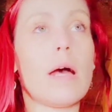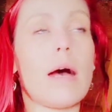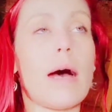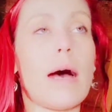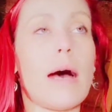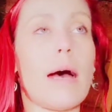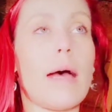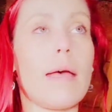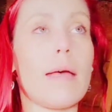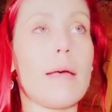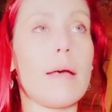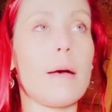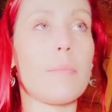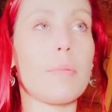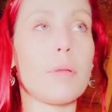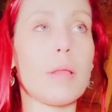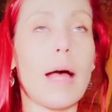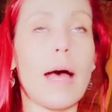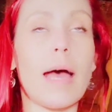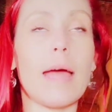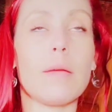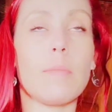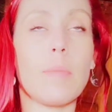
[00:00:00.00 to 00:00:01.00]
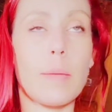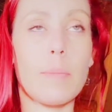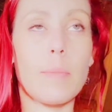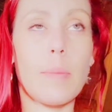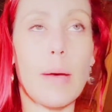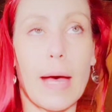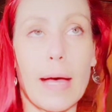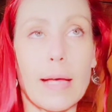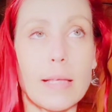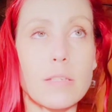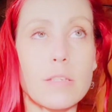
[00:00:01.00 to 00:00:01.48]
I applied my
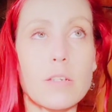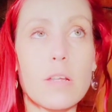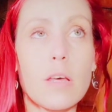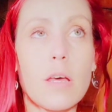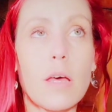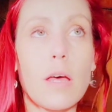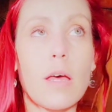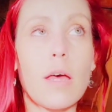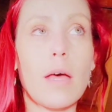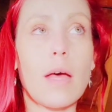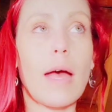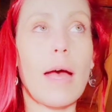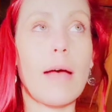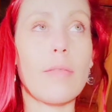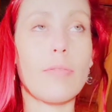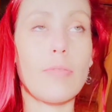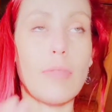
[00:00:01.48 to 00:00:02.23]
best at